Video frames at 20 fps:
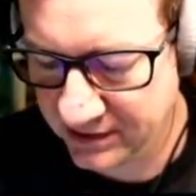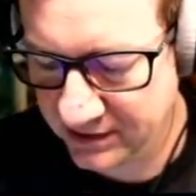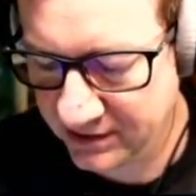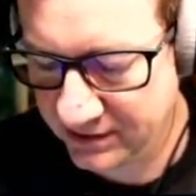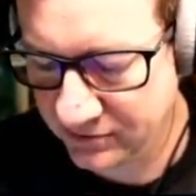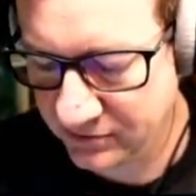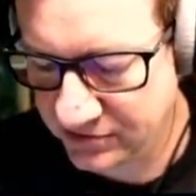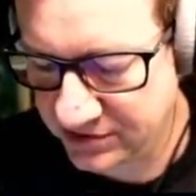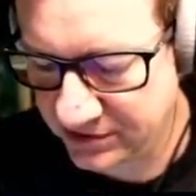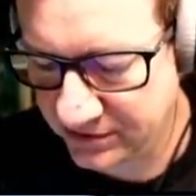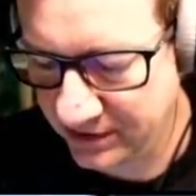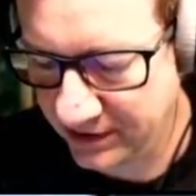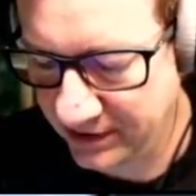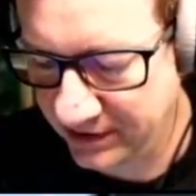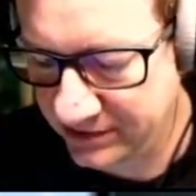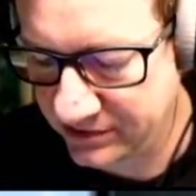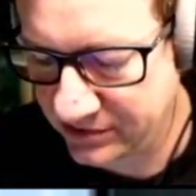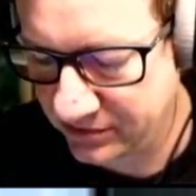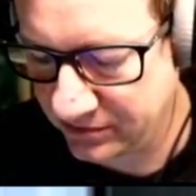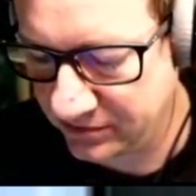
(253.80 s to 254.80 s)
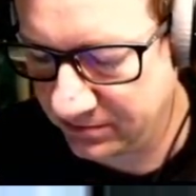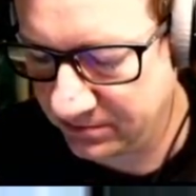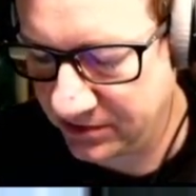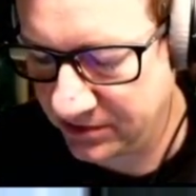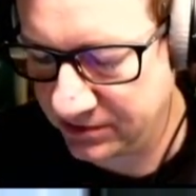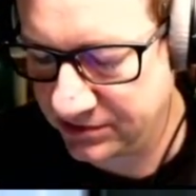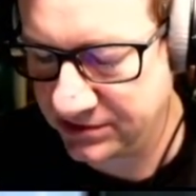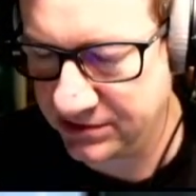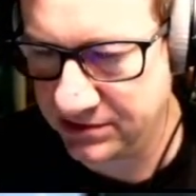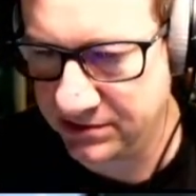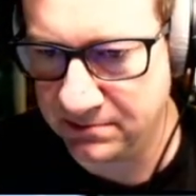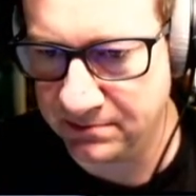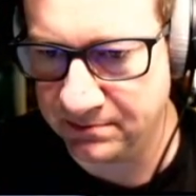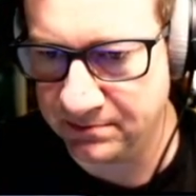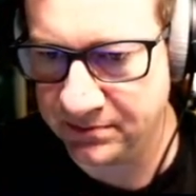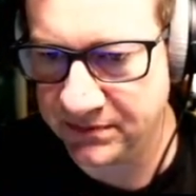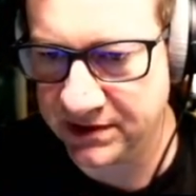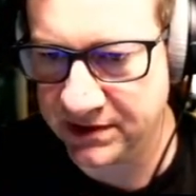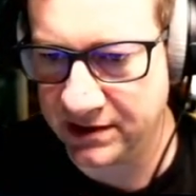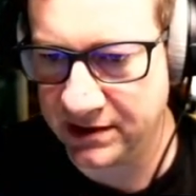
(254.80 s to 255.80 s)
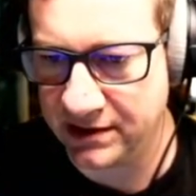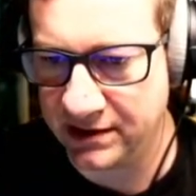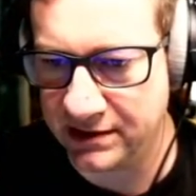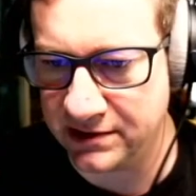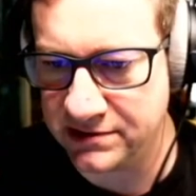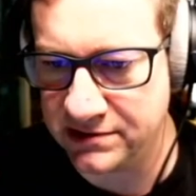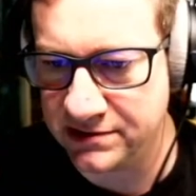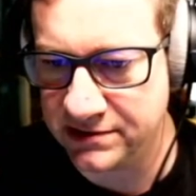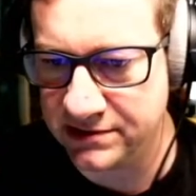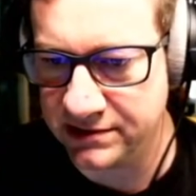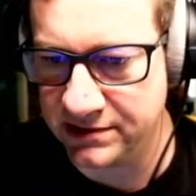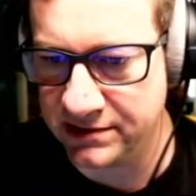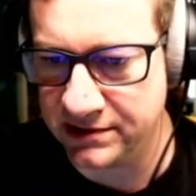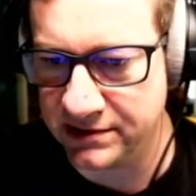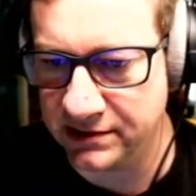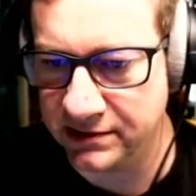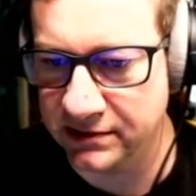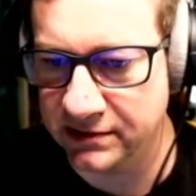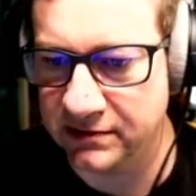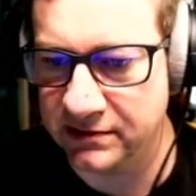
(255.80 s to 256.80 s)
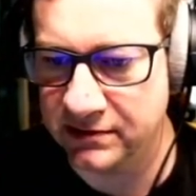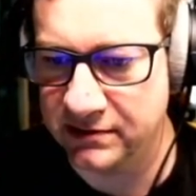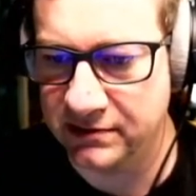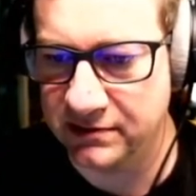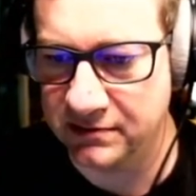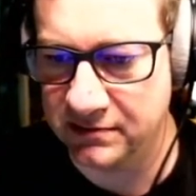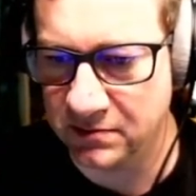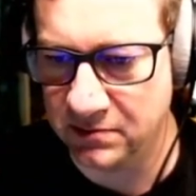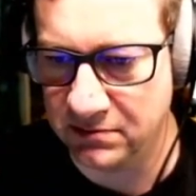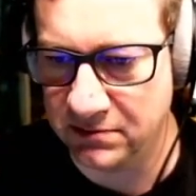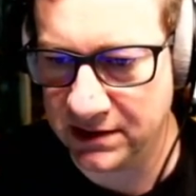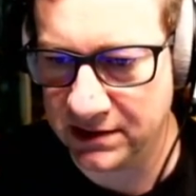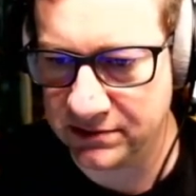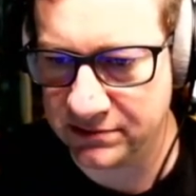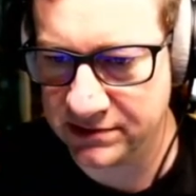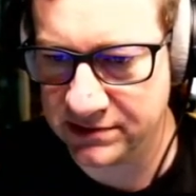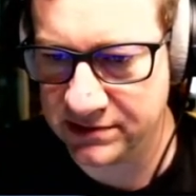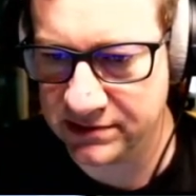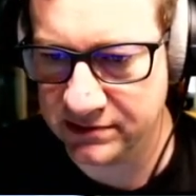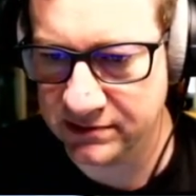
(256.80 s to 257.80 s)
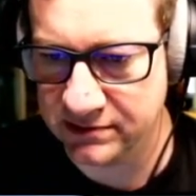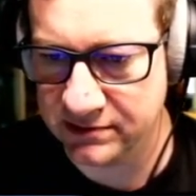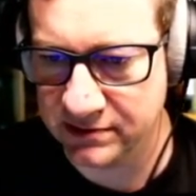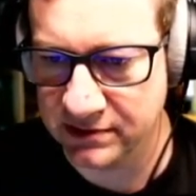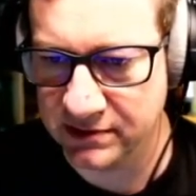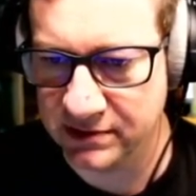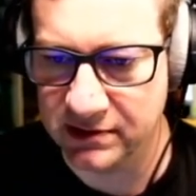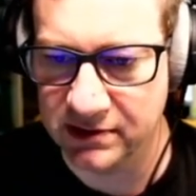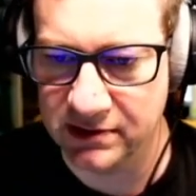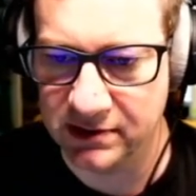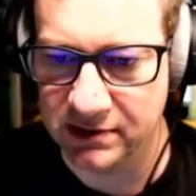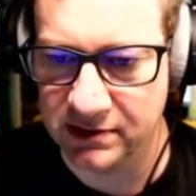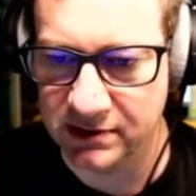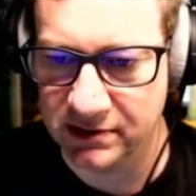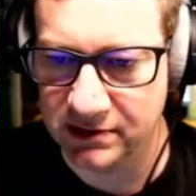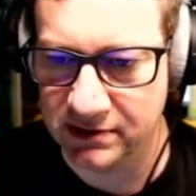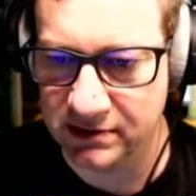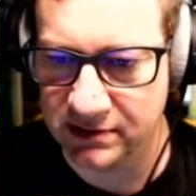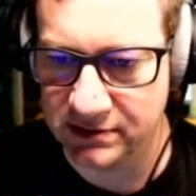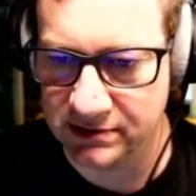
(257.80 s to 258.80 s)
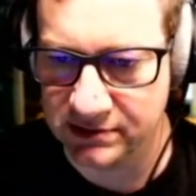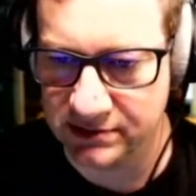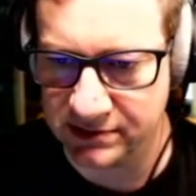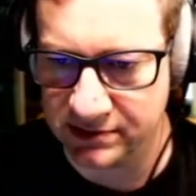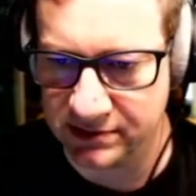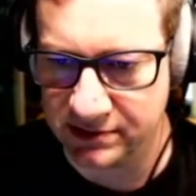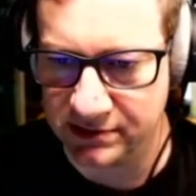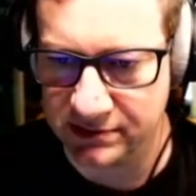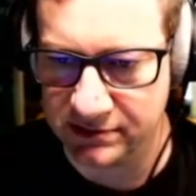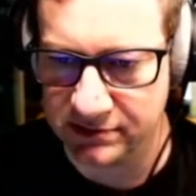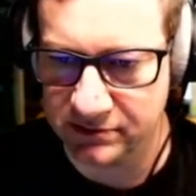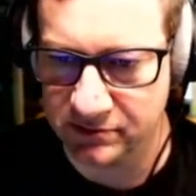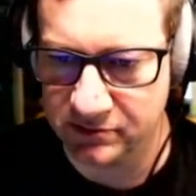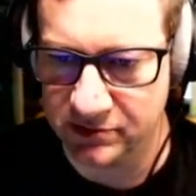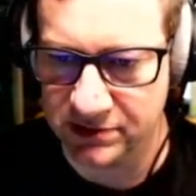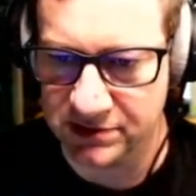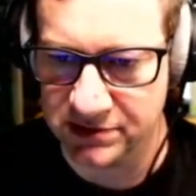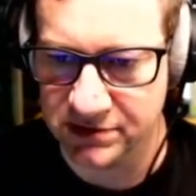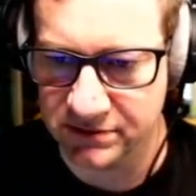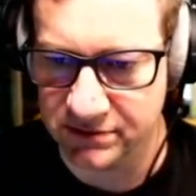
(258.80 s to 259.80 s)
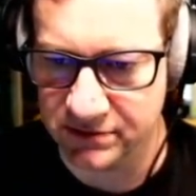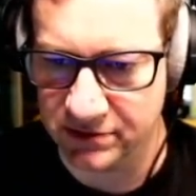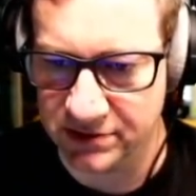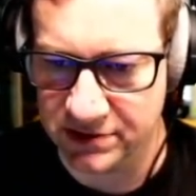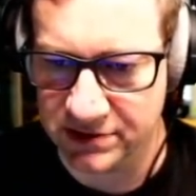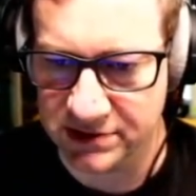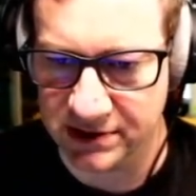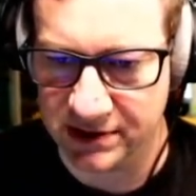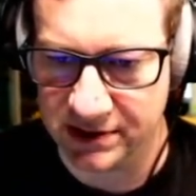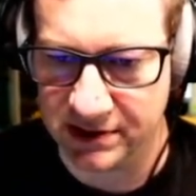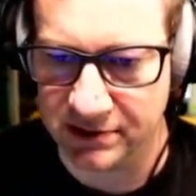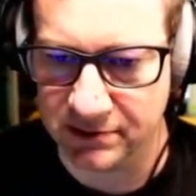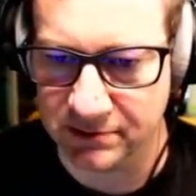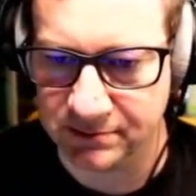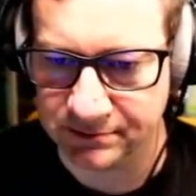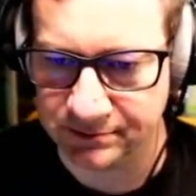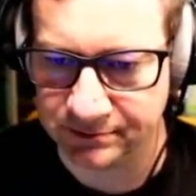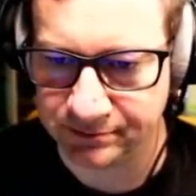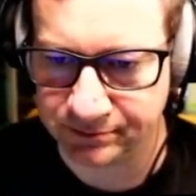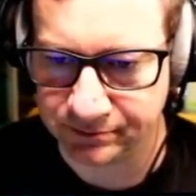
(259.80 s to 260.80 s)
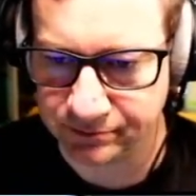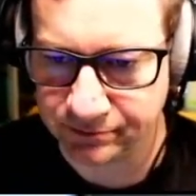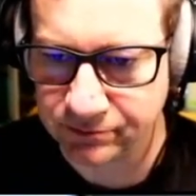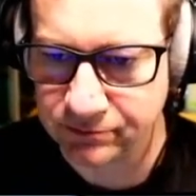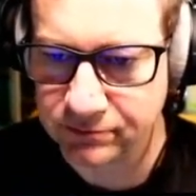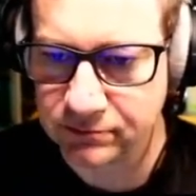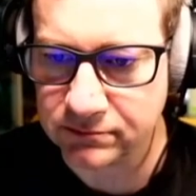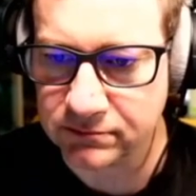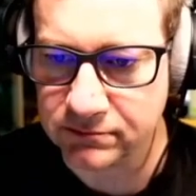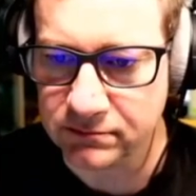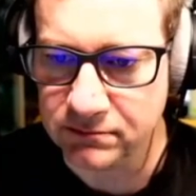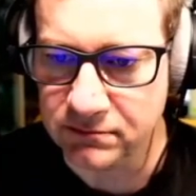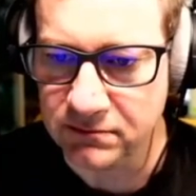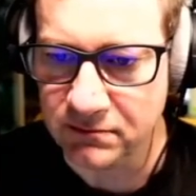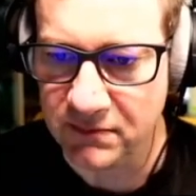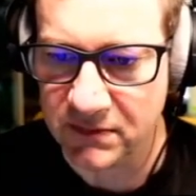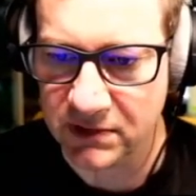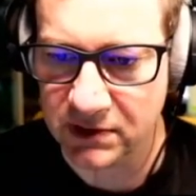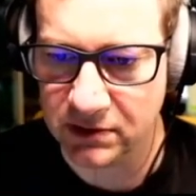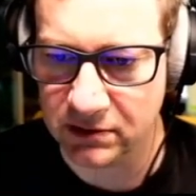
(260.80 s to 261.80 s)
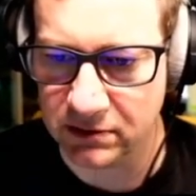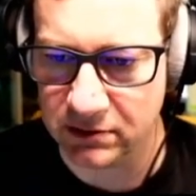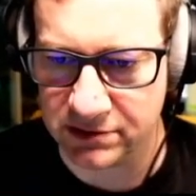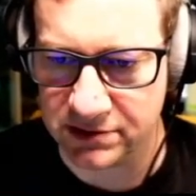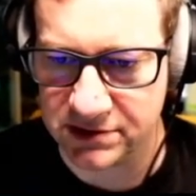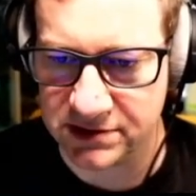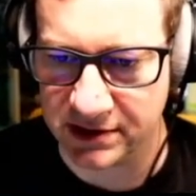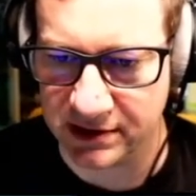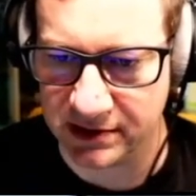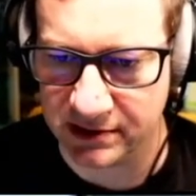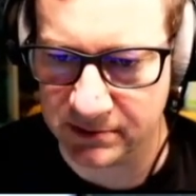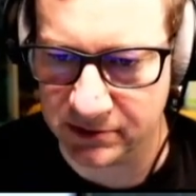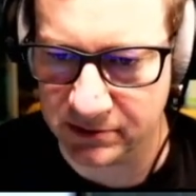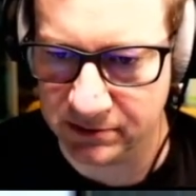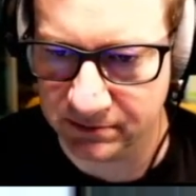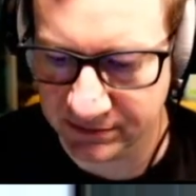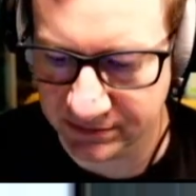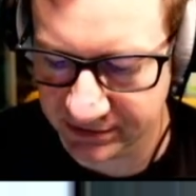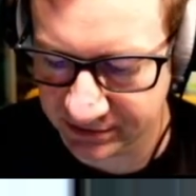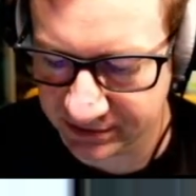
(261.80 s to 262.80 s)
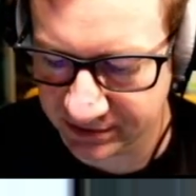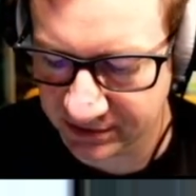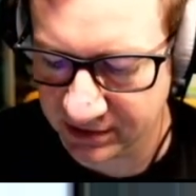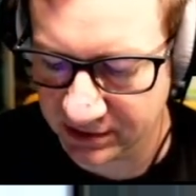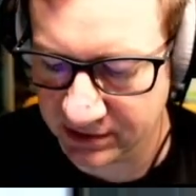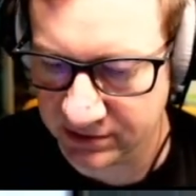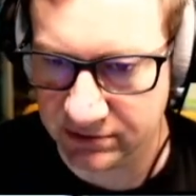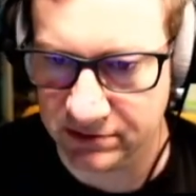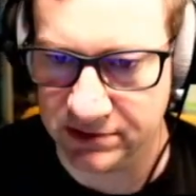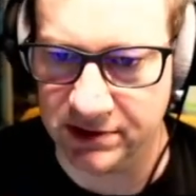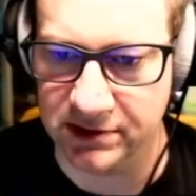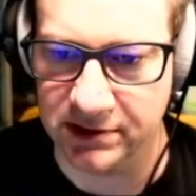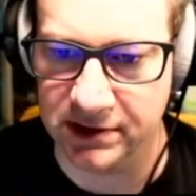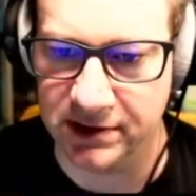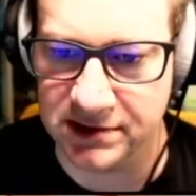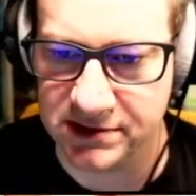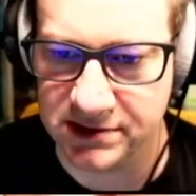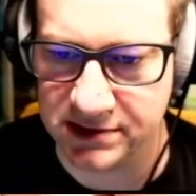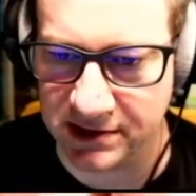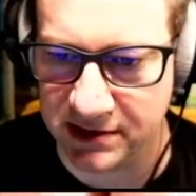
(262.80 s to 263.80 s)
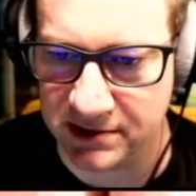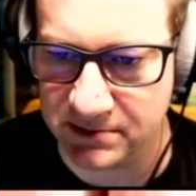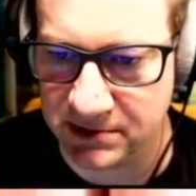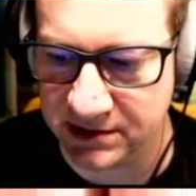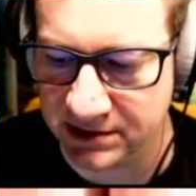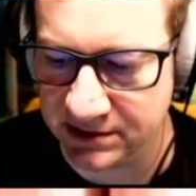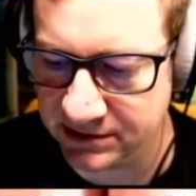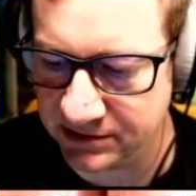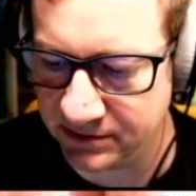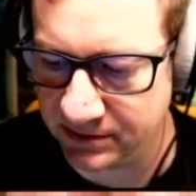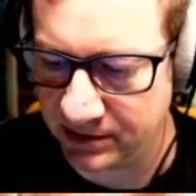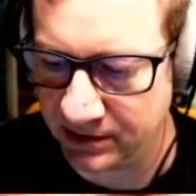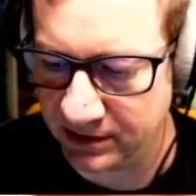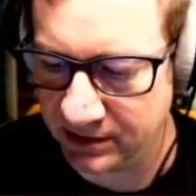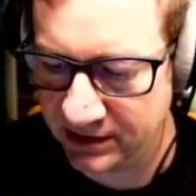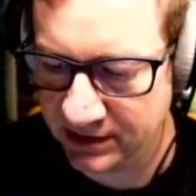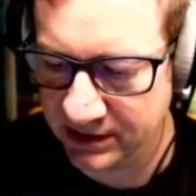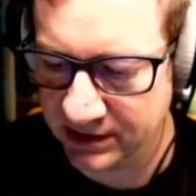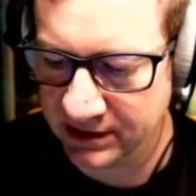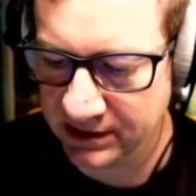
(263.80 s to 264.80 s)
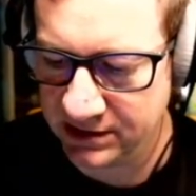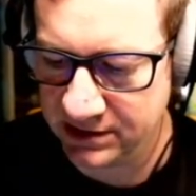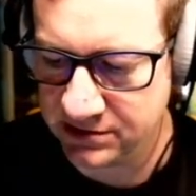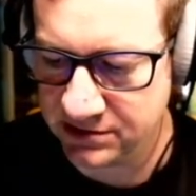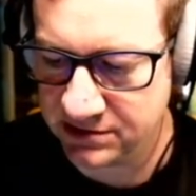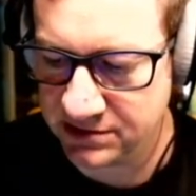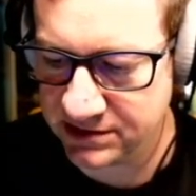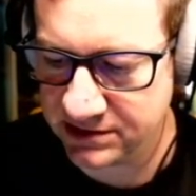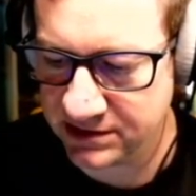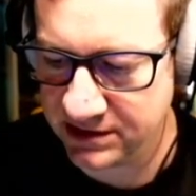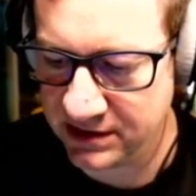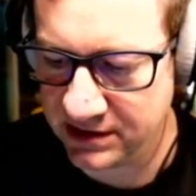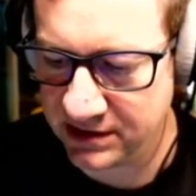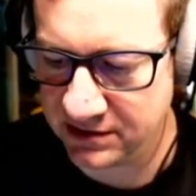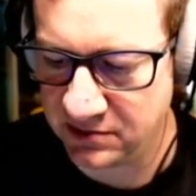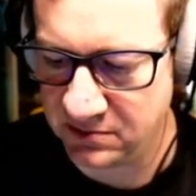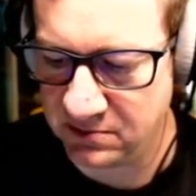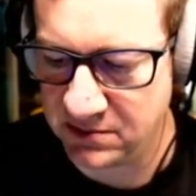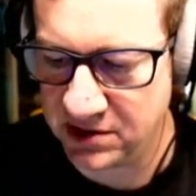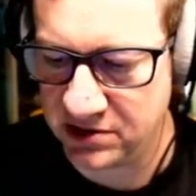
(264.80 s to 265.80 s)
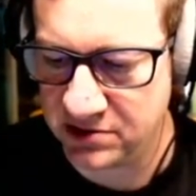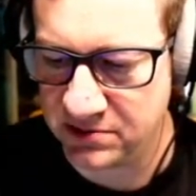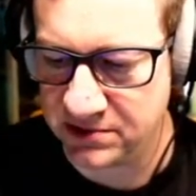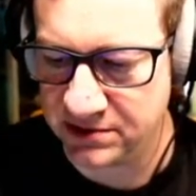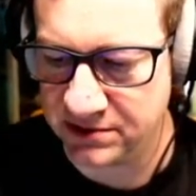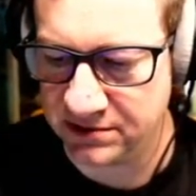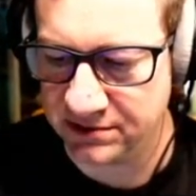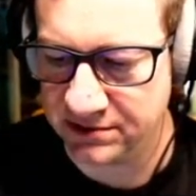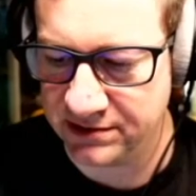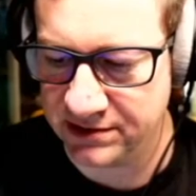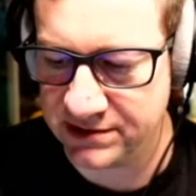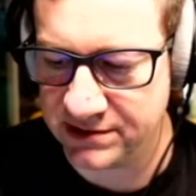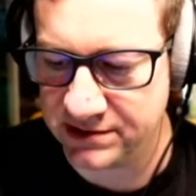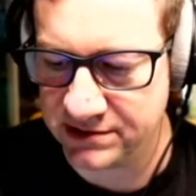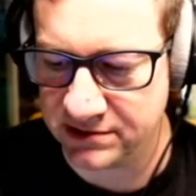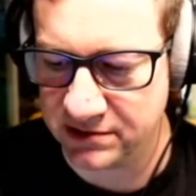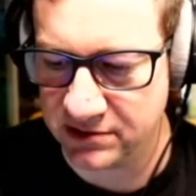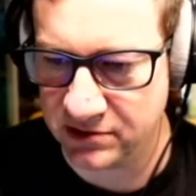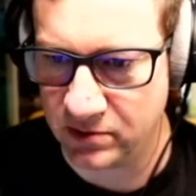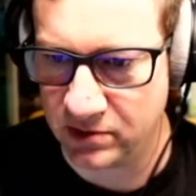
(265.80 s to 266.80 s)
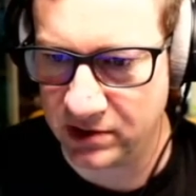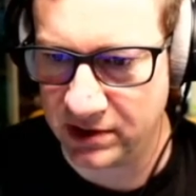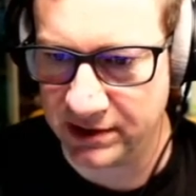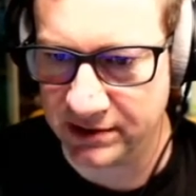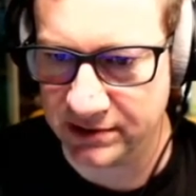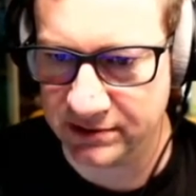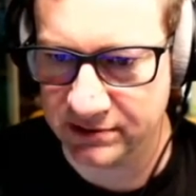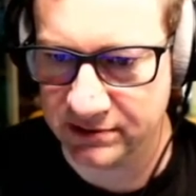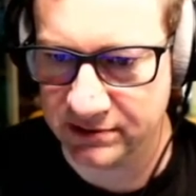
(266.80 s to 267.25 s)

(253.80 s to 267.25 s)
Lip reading: It also has on the bottom a handy mount. So once you've got it down on a table, you can hold it there stably as well. And you can see at the moment this isn't quite